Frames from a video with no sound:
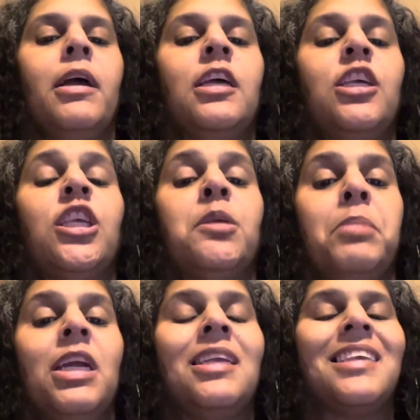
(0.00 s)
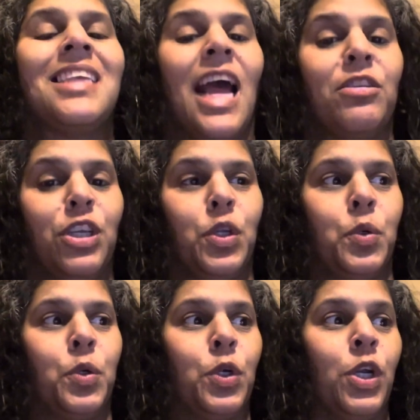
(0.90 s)
Speech sound
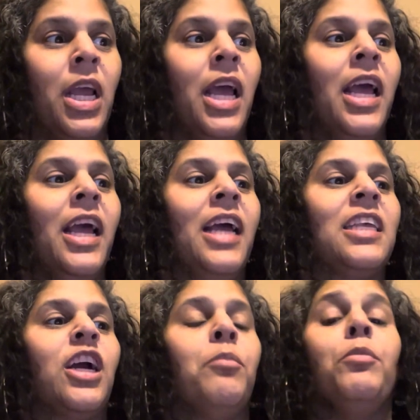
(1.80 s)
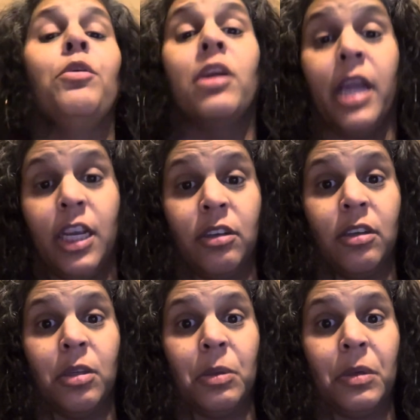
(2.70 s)
disorder is a communication
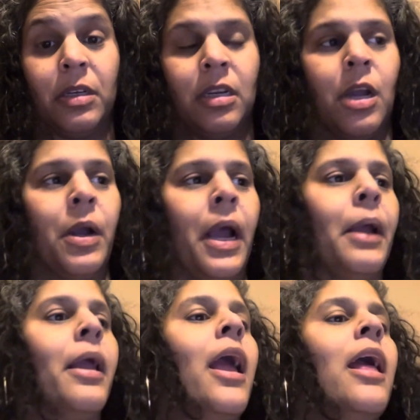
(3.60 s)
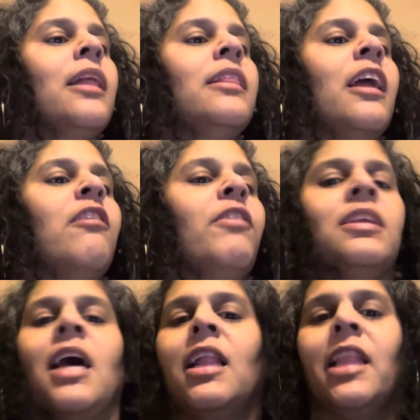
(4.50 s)
disorder, okay? That is
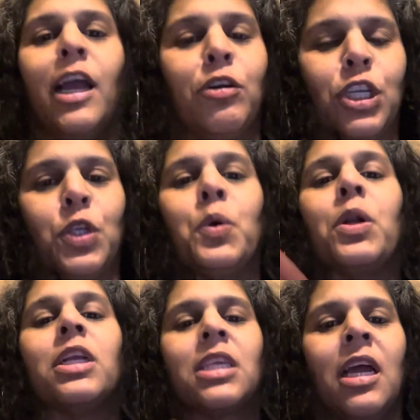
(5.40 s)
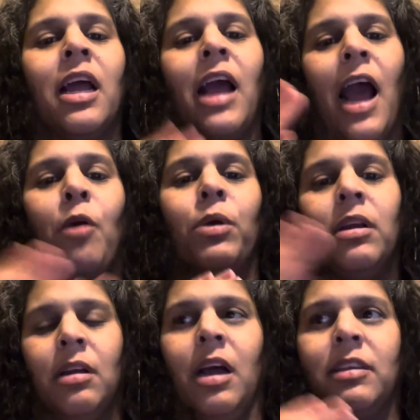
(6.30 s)
not a language disorder, it's how
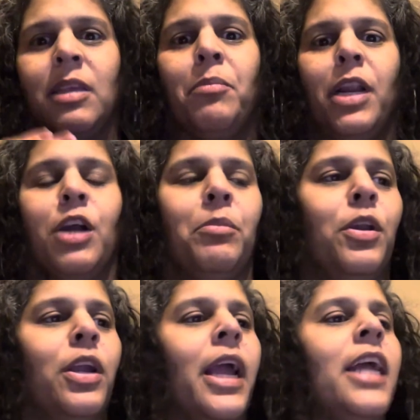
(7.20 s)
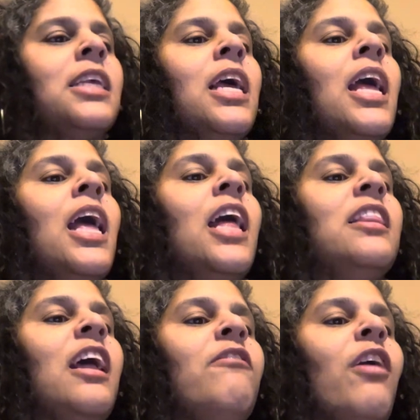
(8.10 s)
somebody communicates.
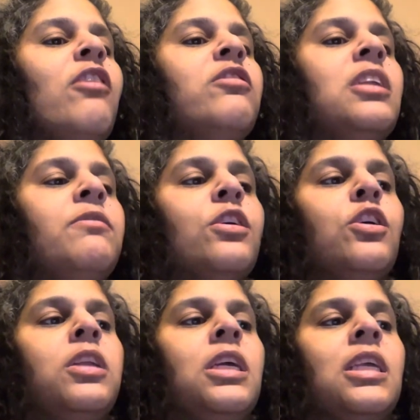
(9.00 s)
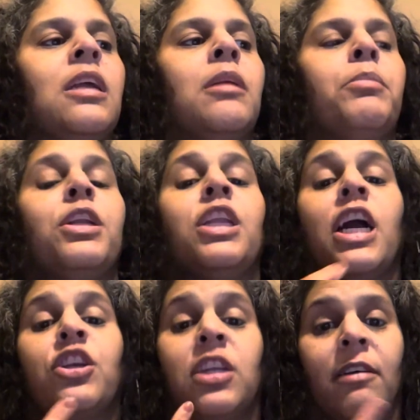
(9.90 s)
That involves difficulties in the
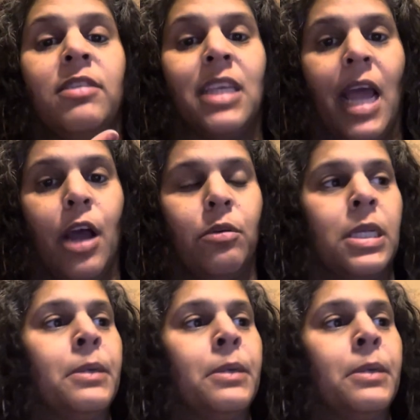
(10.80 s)
production of sound.